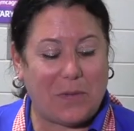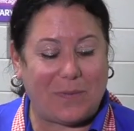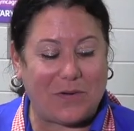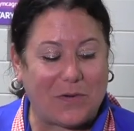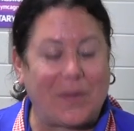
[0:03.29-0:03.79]

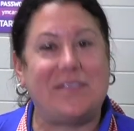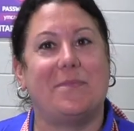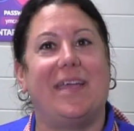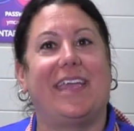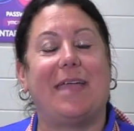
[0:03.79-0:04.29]
We are going
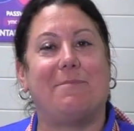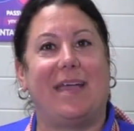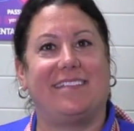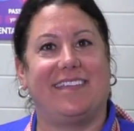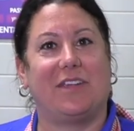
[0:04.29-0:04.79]
to make a
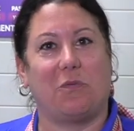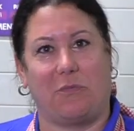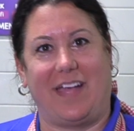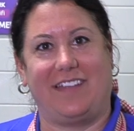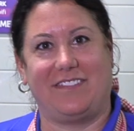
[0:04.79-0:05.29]
basic
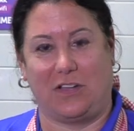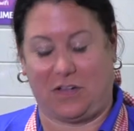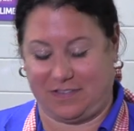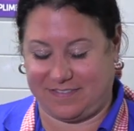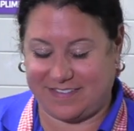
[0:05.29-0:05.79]
red
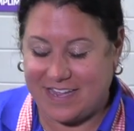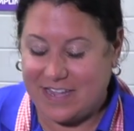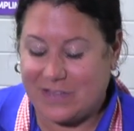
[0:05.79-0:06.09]
sauce.